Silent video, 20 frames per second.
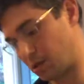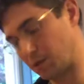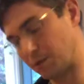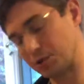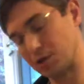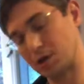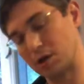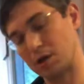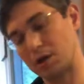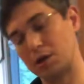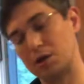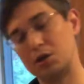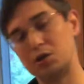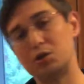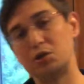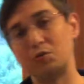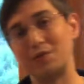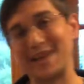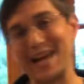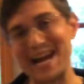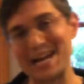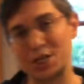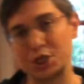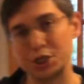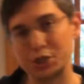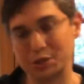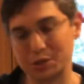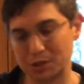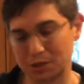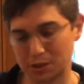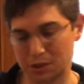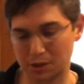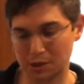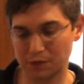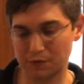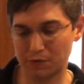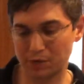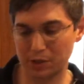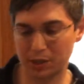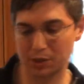I'm sorry, 2 dashes
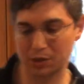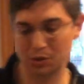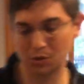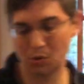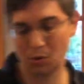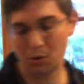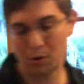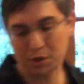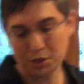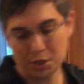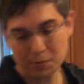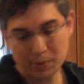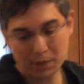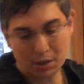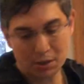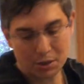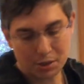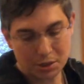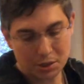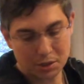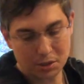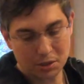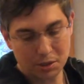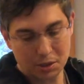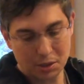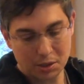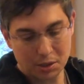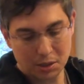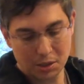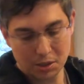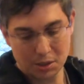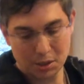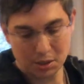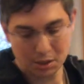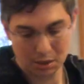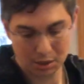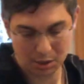of Regan's orange bitters. I'm